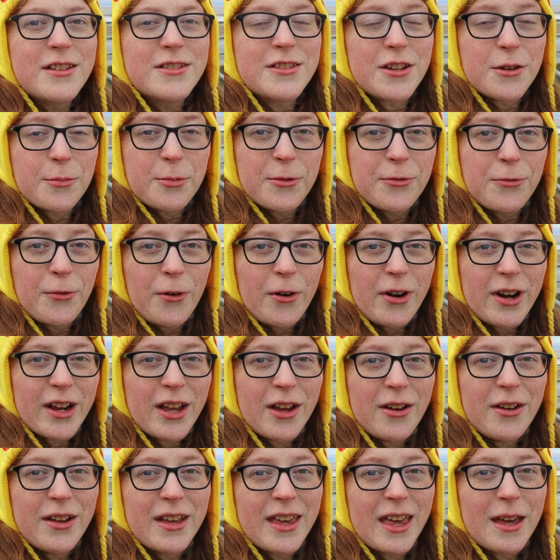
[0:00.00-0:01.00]
So before I
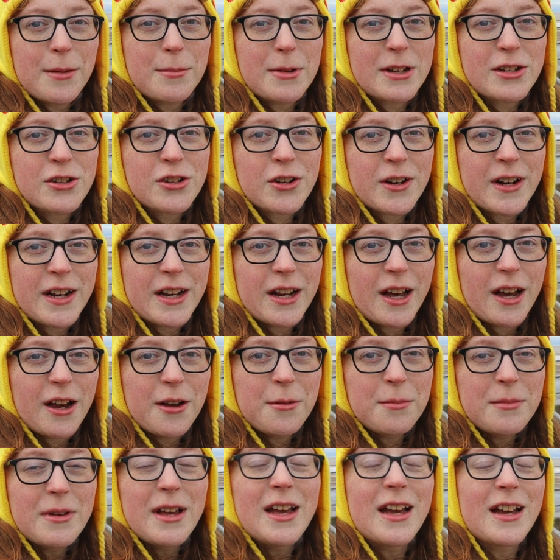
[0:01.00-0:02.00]
go and get my train
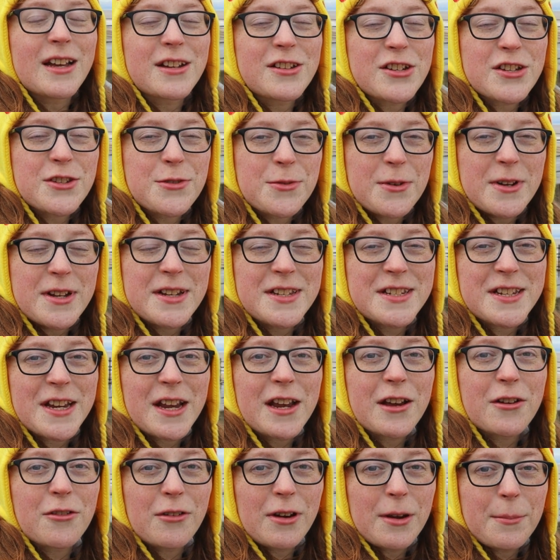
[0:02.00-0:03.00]
home, I just want to
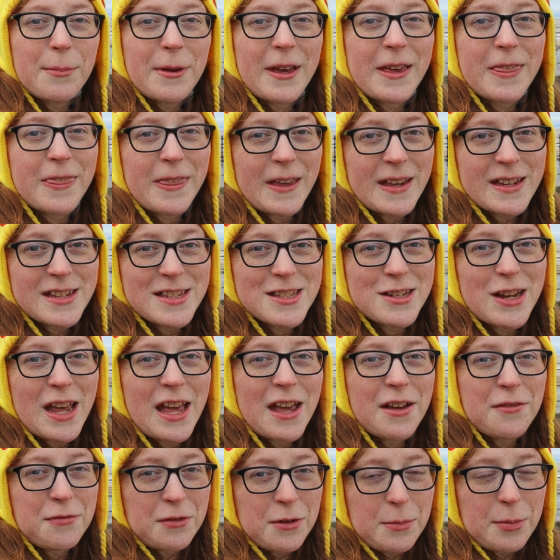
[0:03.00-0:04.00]
say a great big thanks
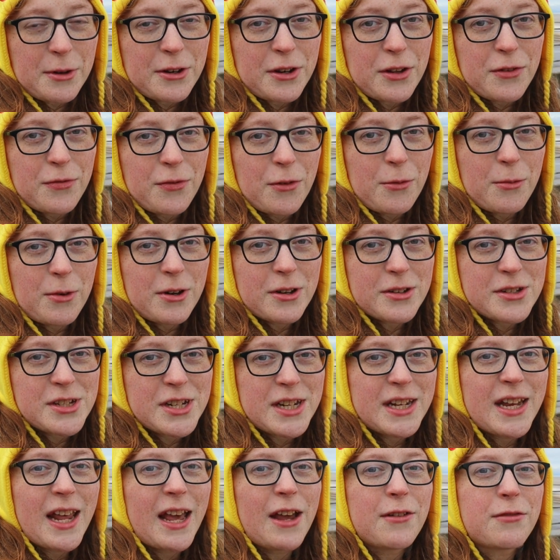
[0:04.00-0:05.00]
to everybody for
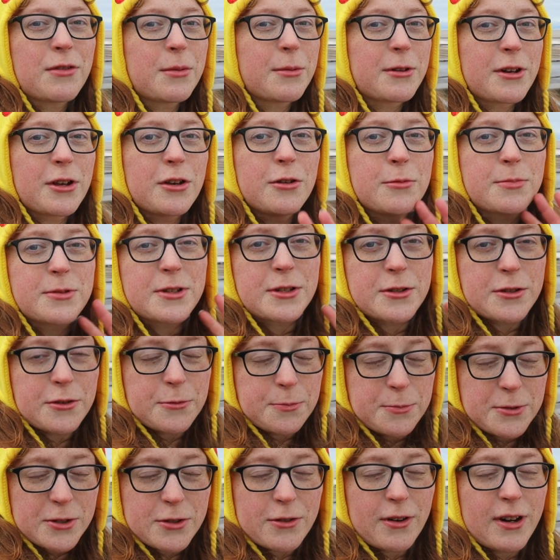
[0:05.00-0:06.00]
watching, everybody who
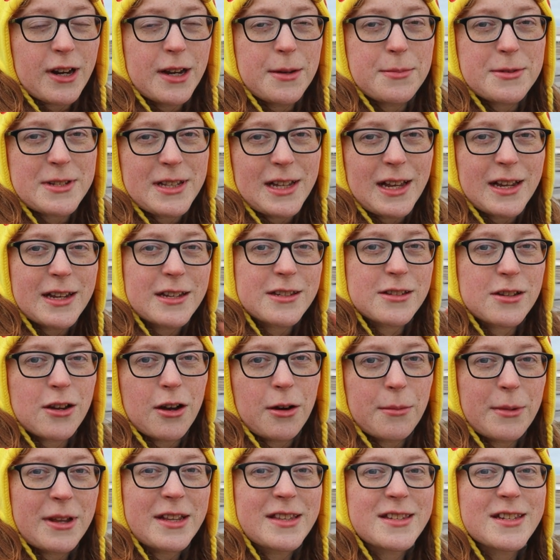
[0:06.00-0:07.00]
subscribes, likes,
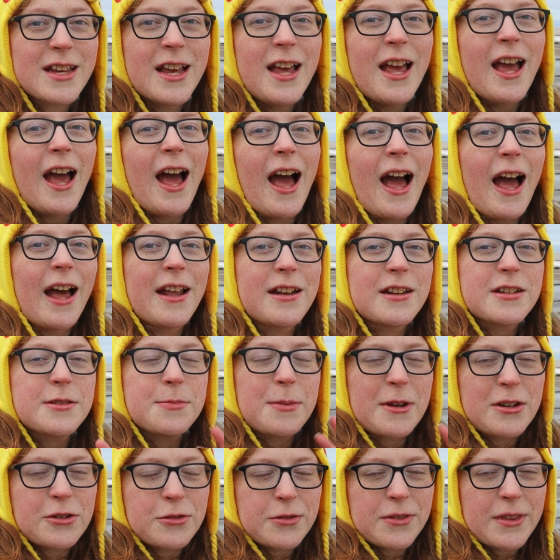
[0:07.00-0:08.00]
comments, and a
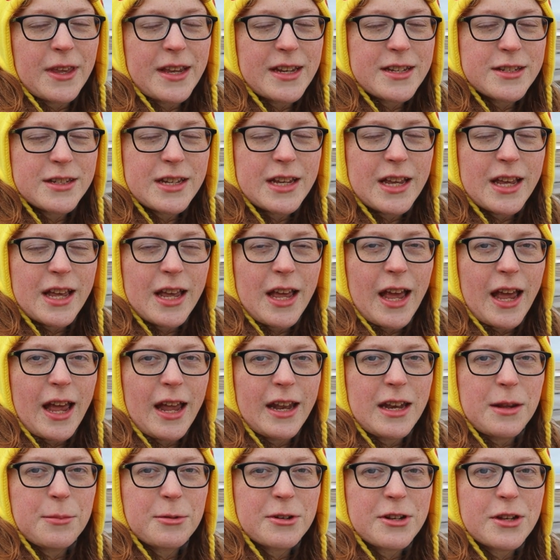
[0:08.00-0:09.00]
special thanks to
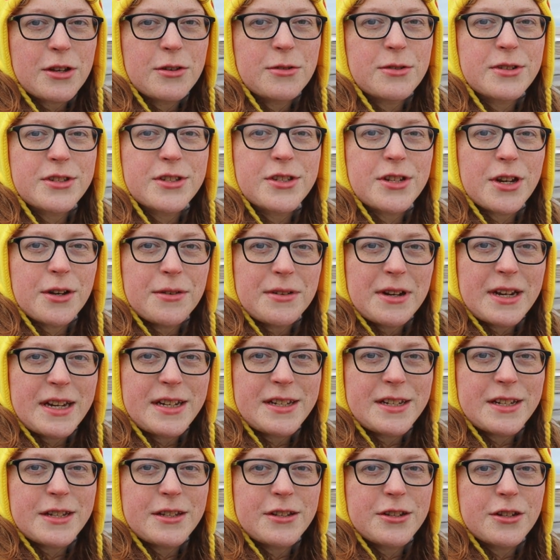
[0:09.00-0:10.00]
anybody who has
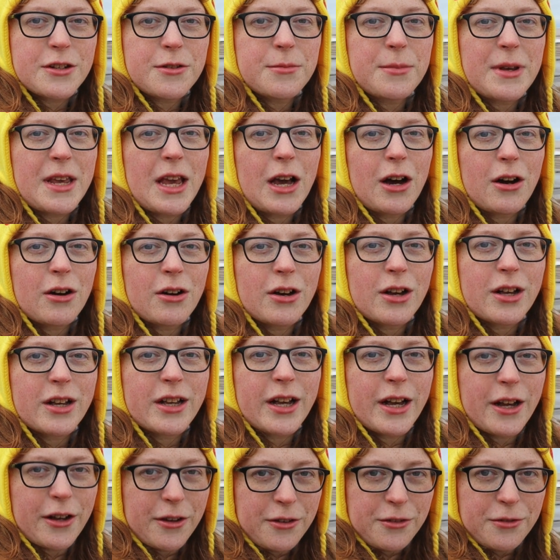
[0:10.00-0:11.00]
donated to me on
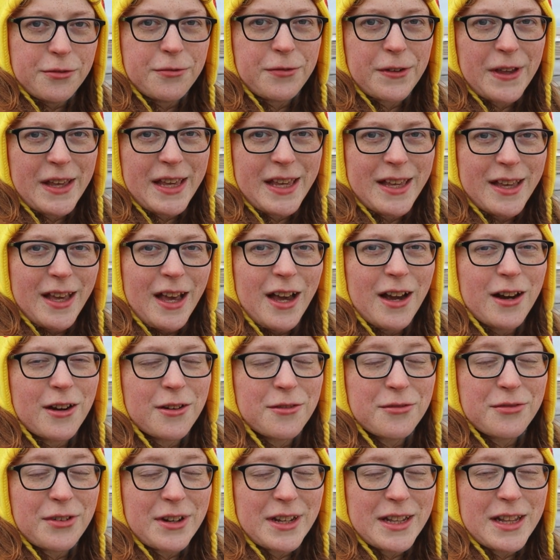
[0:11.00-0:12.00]
Ko-fi.
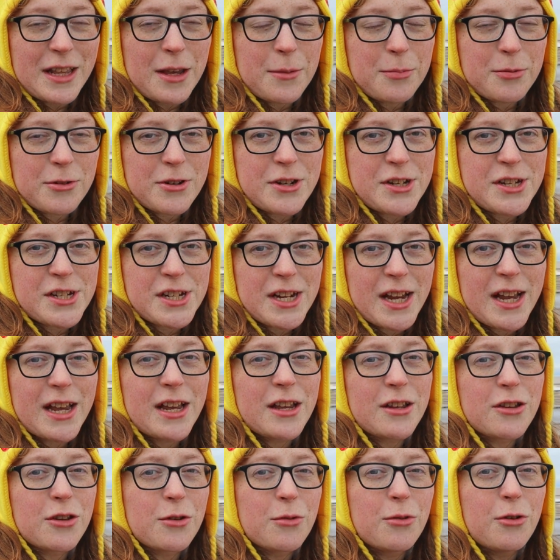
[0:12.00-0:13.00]
I really
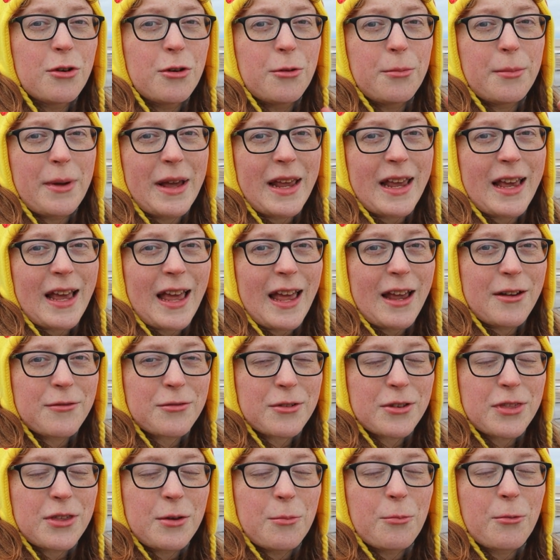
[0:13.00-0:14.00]
appreciate it. You all make
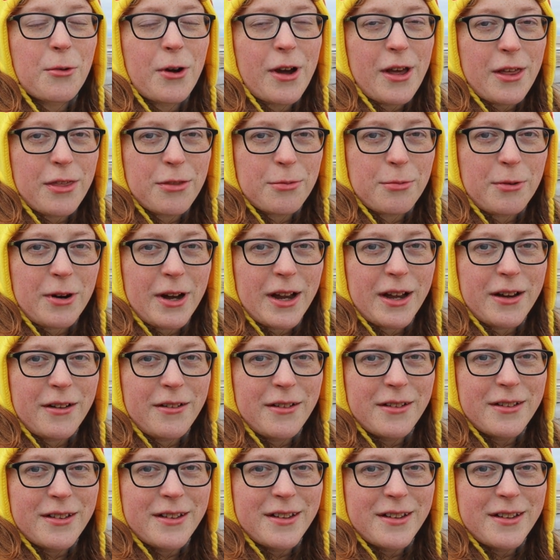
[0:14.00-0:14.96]
everything worthwhile.